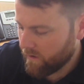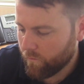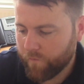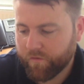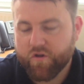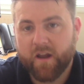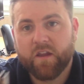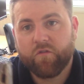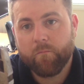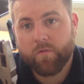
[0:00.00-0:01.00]
with the jelly
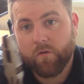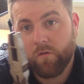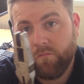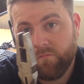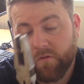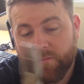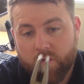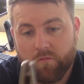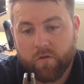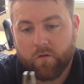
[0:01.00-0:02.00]
crimp tool, the
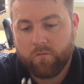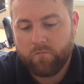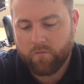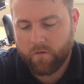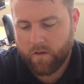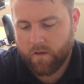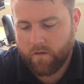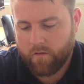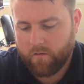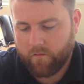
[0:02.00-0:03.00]
special tool,
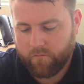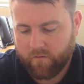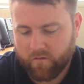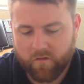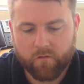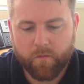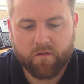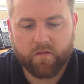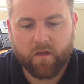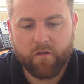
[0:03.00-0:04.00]
because it's got a bit
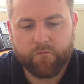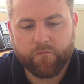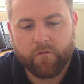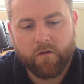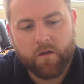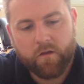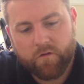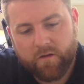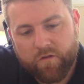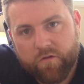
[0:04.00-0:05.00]
stiff.
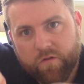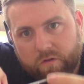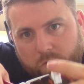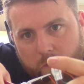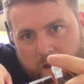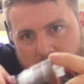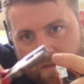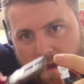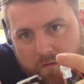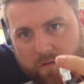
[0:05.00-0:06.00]
You literally just squeeze it
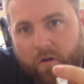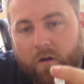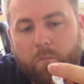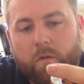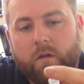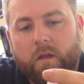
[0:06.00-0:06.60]
down on top.